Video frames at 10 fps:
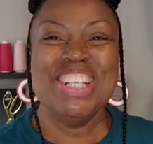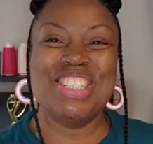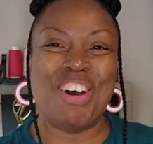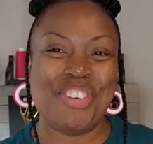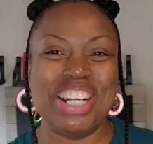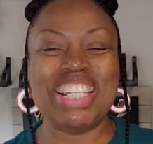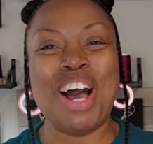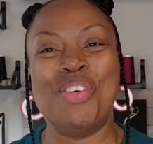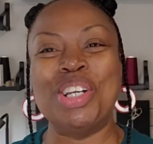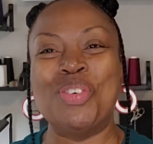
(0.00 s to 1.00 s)
so first
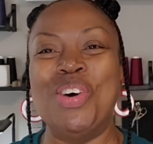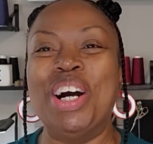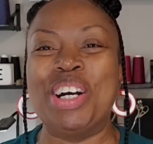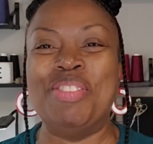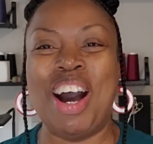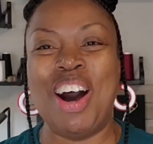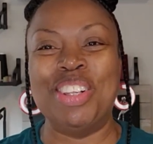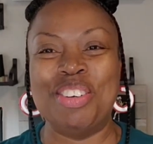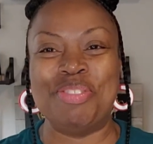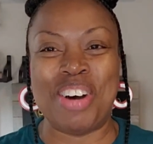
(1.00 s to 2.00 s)
I want to welcome
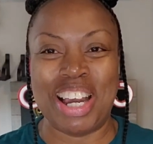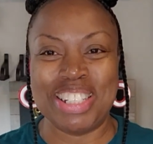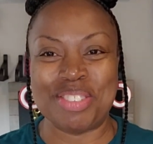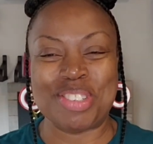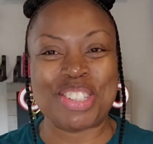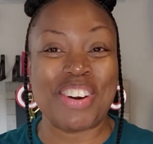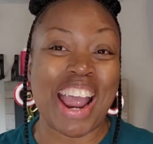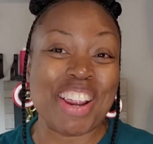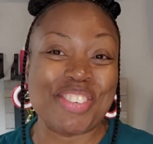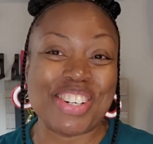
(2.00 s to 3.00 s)
all of my
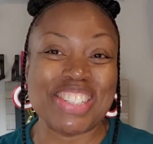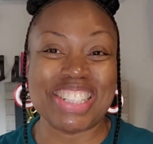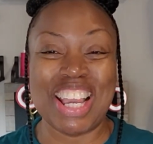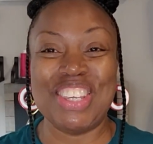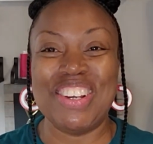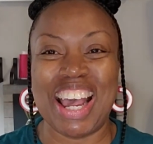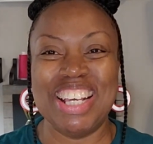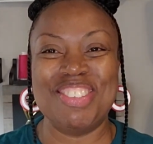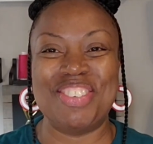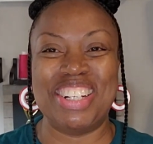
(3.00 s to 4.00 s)
subscribers. Thank you
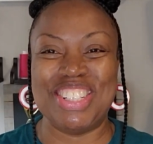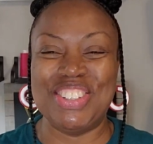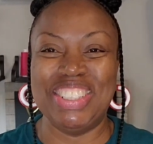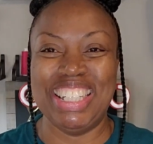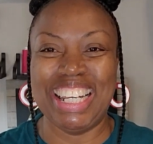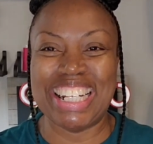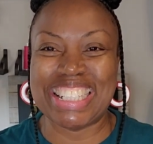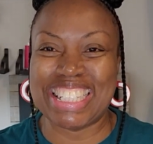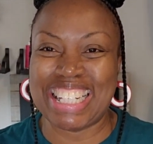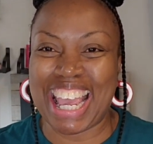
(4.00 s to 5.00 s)
guys for tuning in
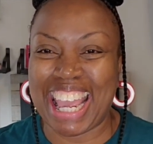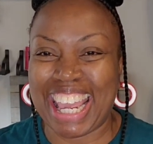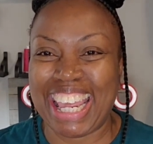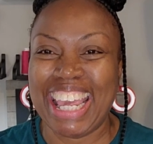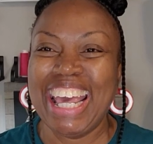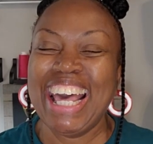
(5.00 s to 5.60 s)
today.